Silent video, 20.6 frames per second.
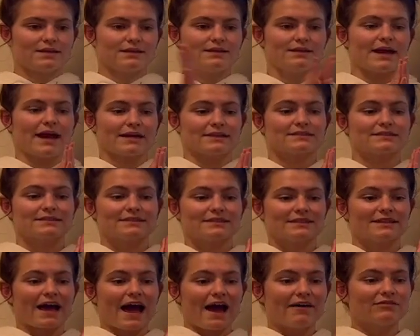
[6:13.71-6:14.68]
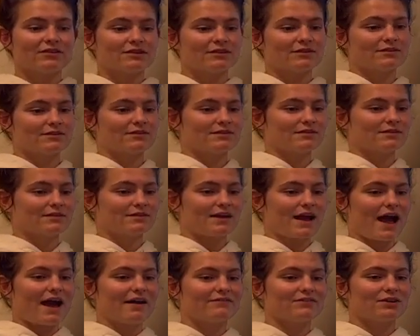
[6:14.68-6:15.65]
Yes, the
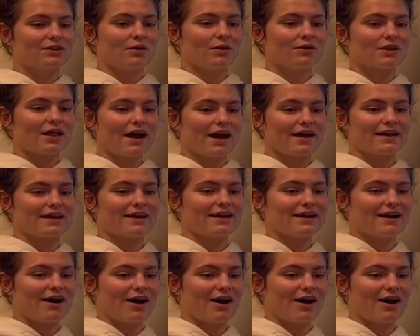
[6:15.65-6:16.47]
alveoli